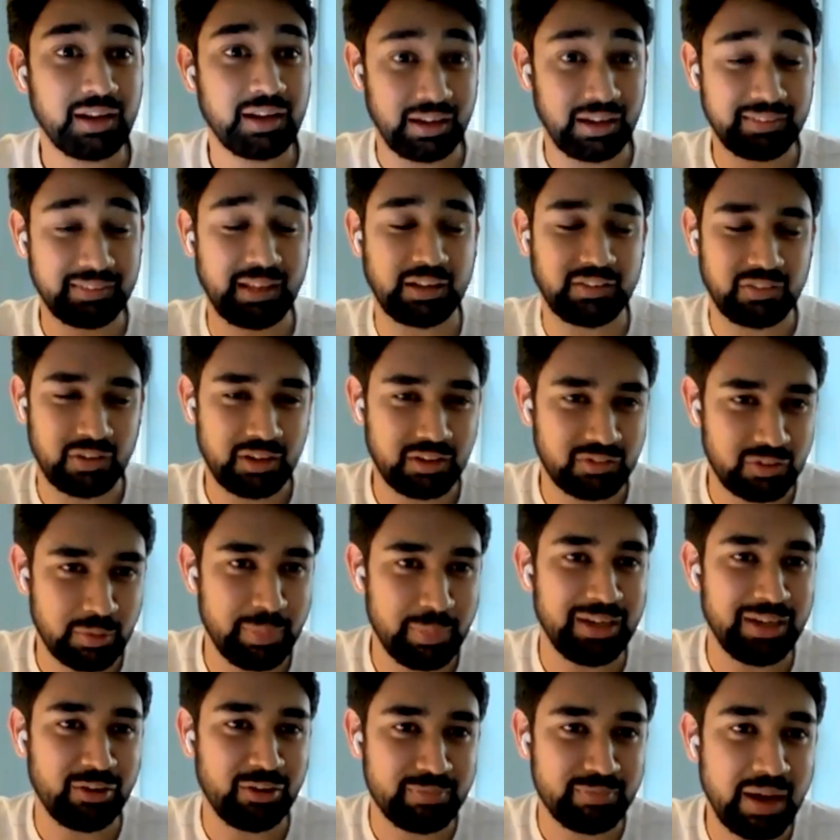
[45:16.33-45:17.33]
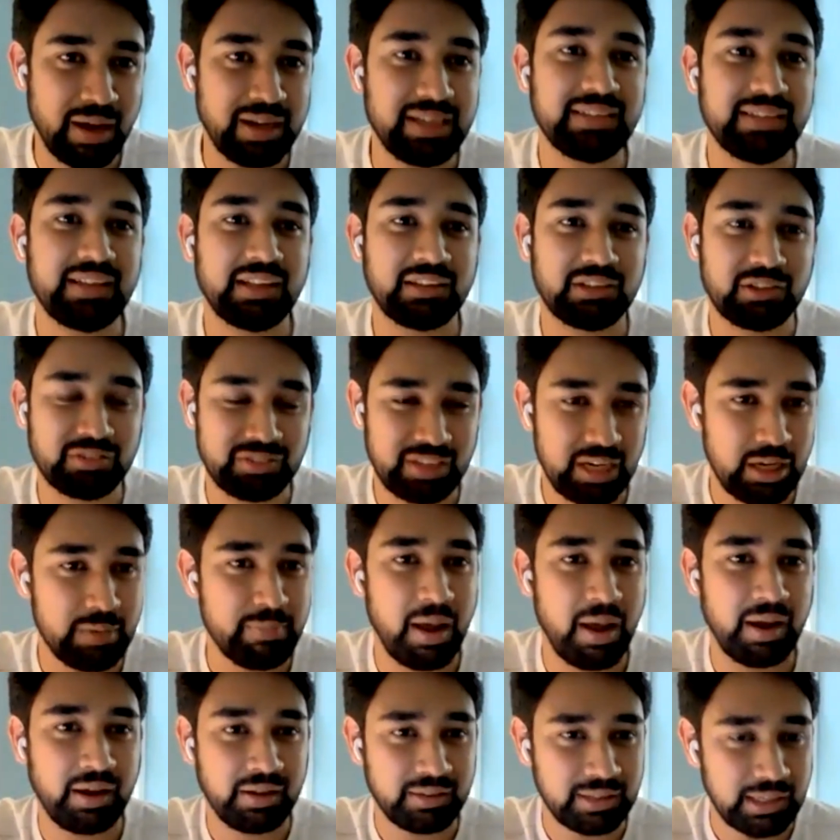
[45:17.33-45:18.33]
And it's a bit of money that the state
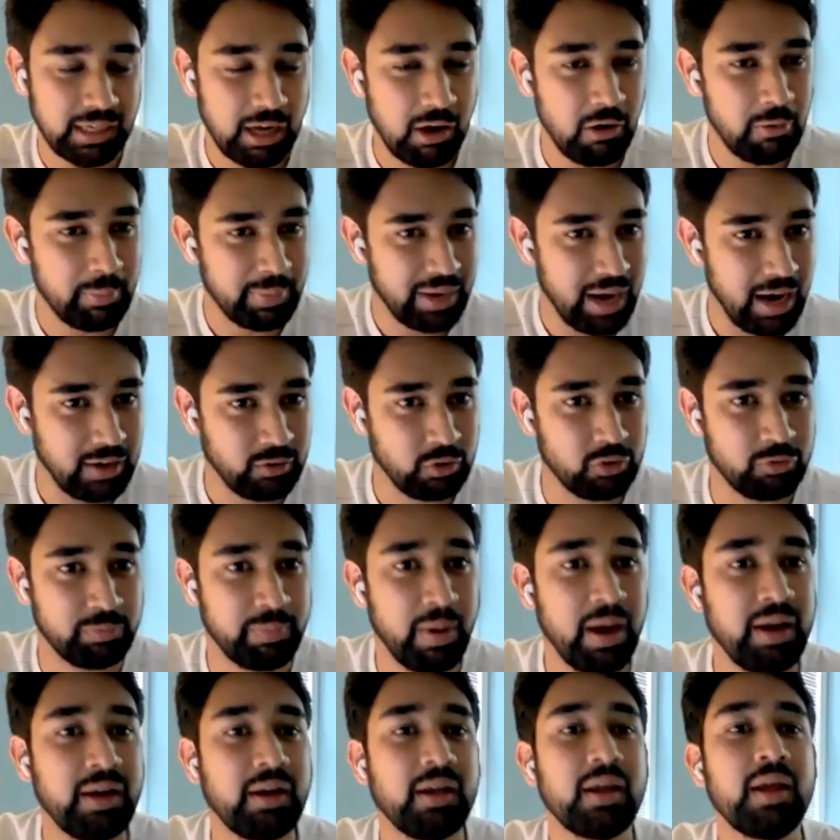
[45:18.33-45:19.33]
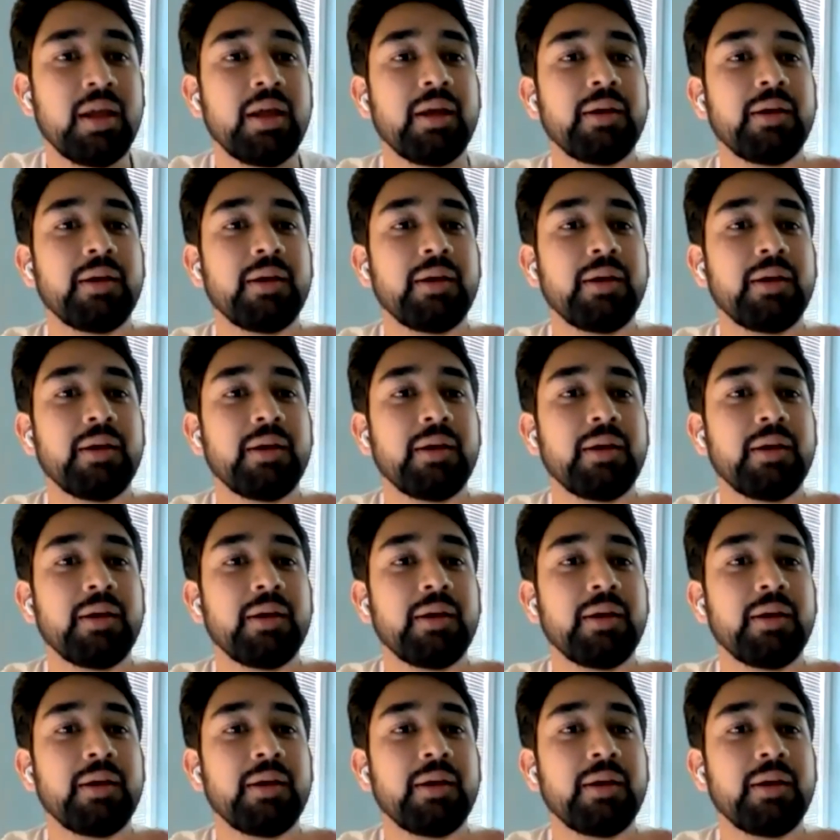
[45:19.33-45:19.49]
bank and the government had to spend.